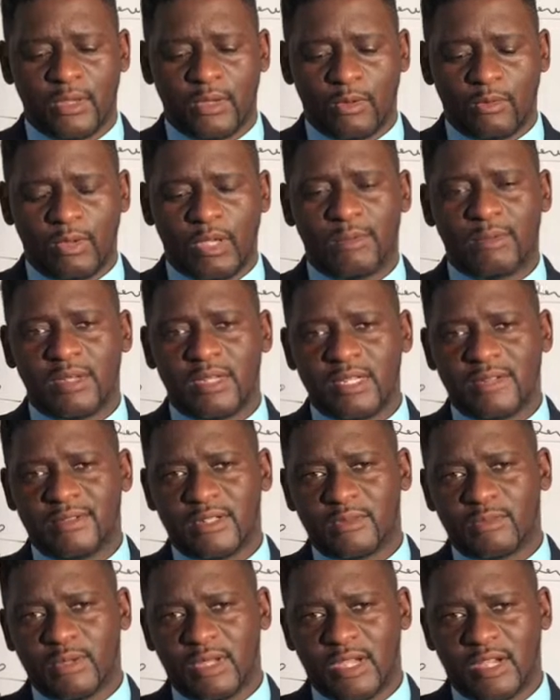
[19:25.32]
We believe
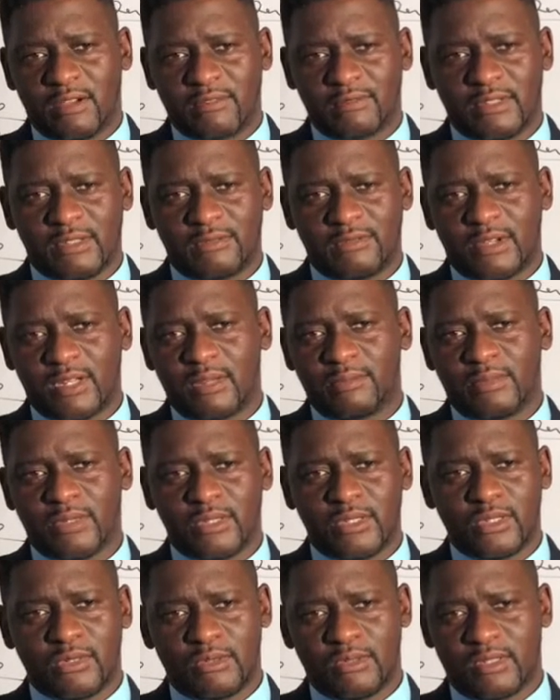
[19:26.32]
that we have developed
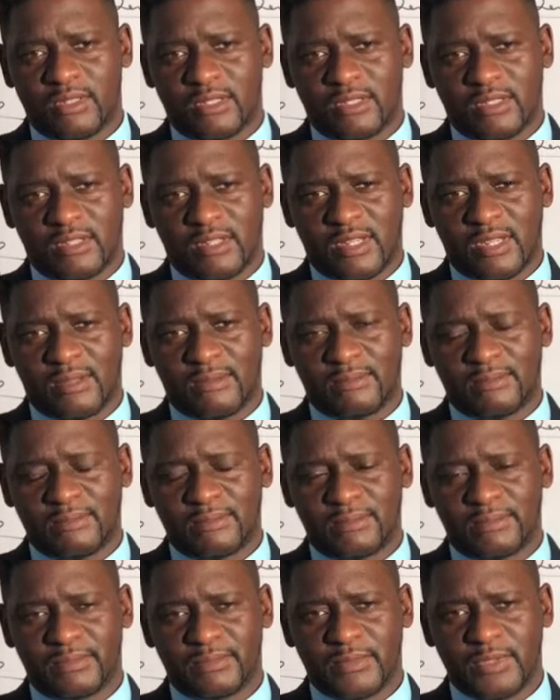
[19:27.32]
a new system
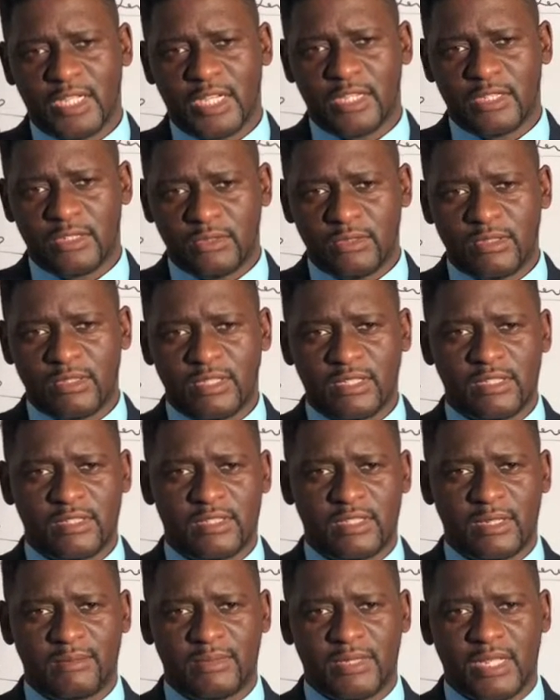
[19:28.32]

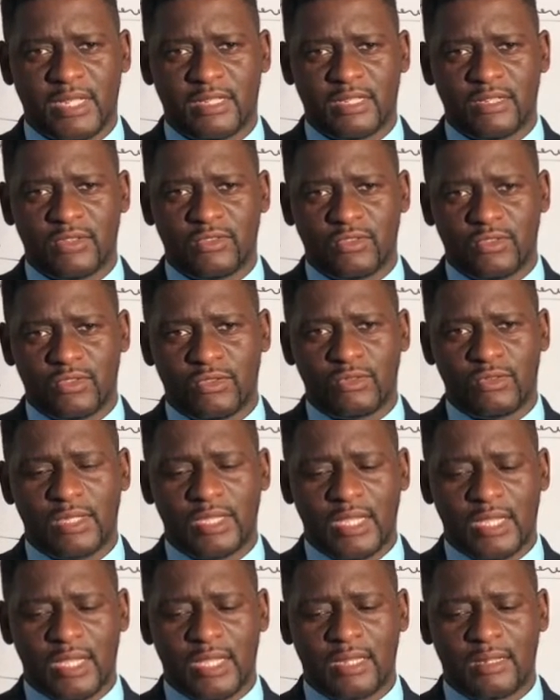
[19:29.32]
that can
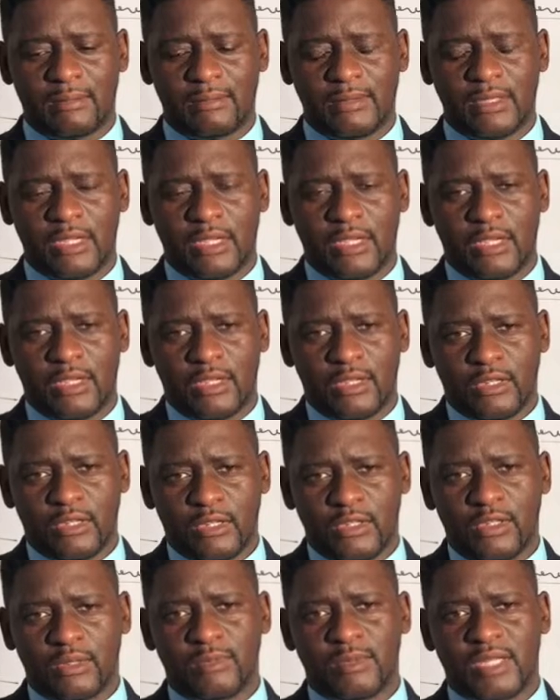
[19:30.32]
truly help the
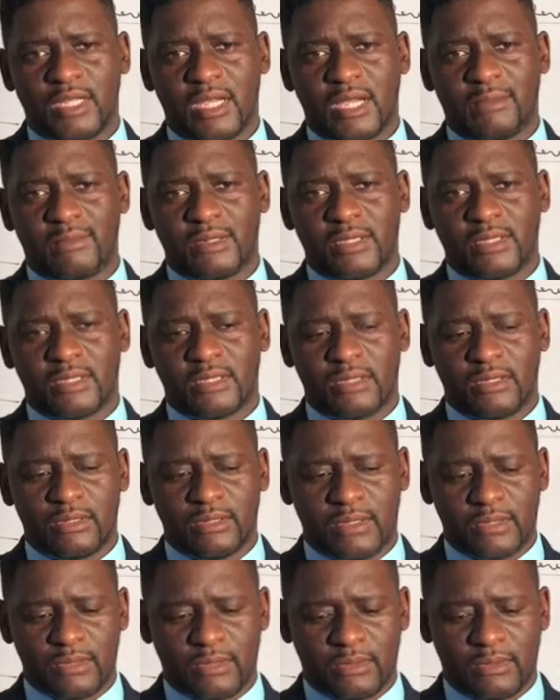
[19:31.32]
human capital
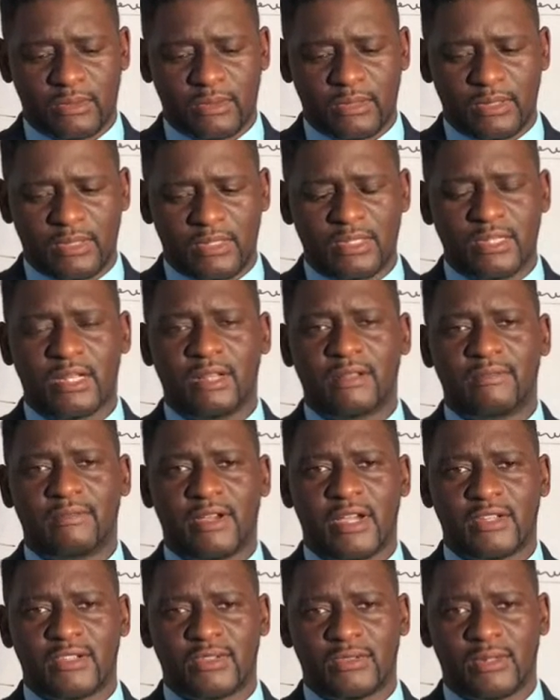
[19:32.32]
to
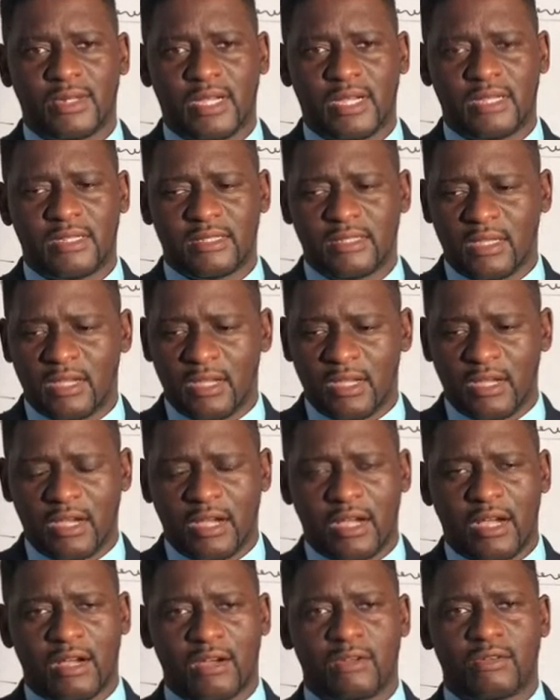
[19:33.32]
self-actualize
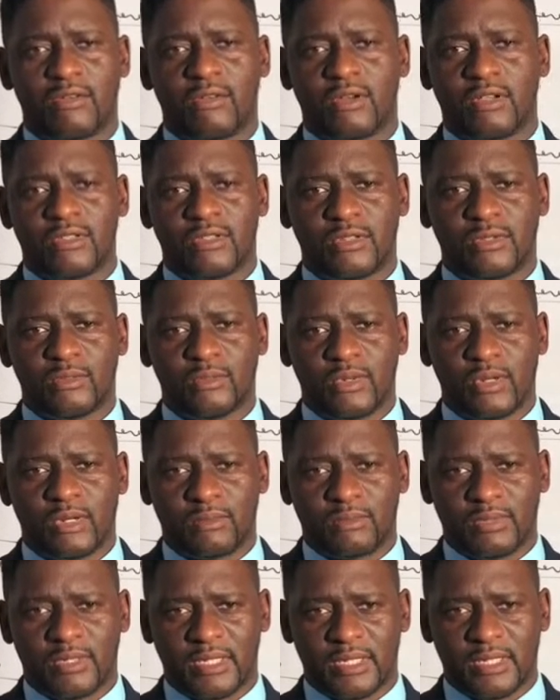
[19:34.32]
across the
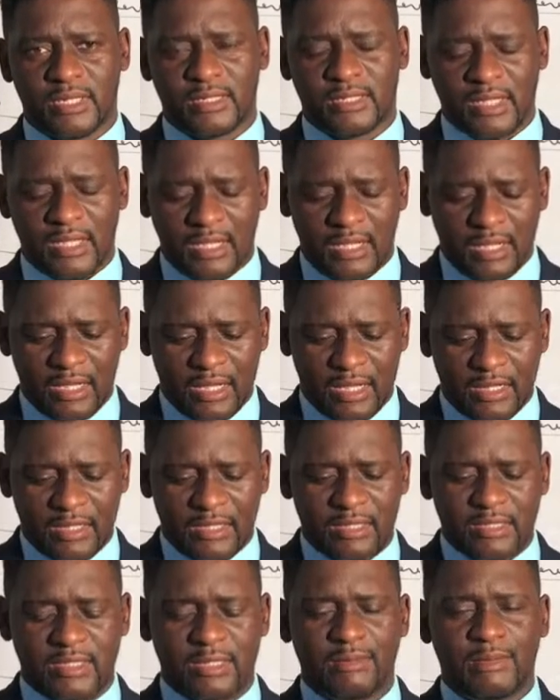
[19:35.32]
workplace. And
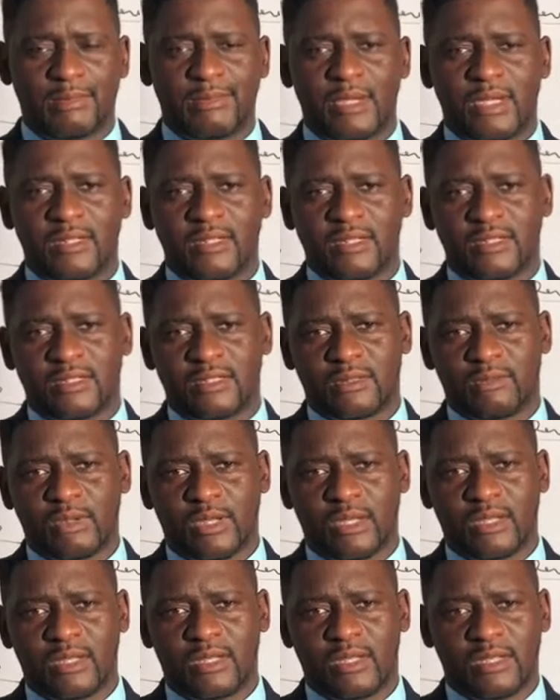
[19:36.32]
just let me make this
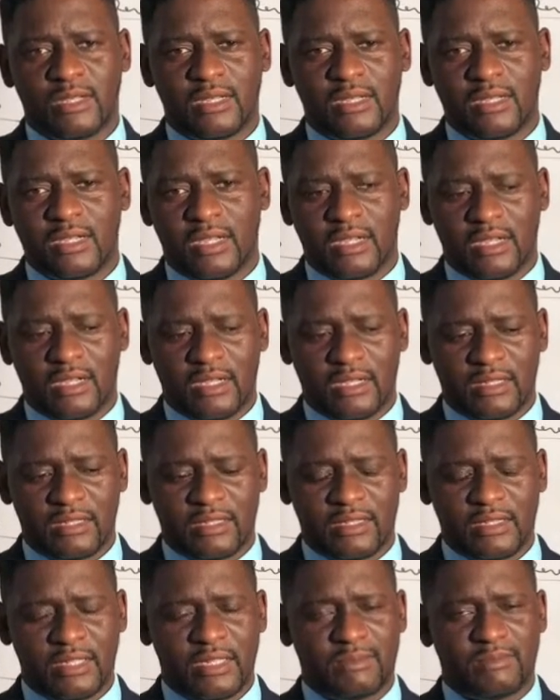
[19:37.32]
quick
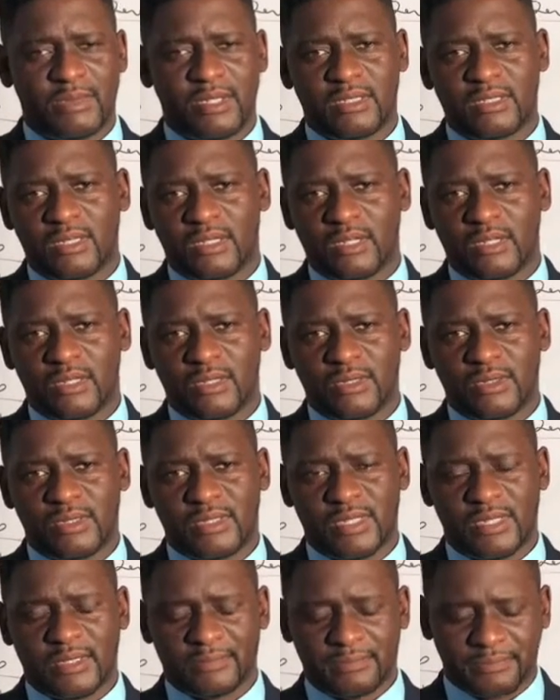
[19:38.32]
statement in
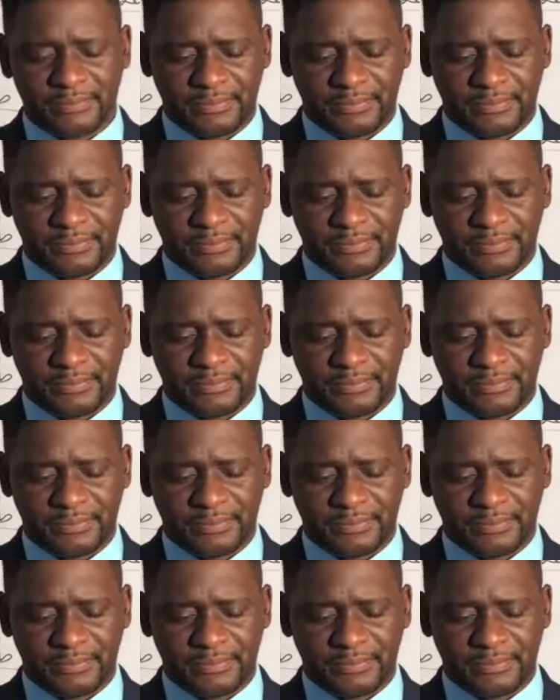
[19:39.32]
closing.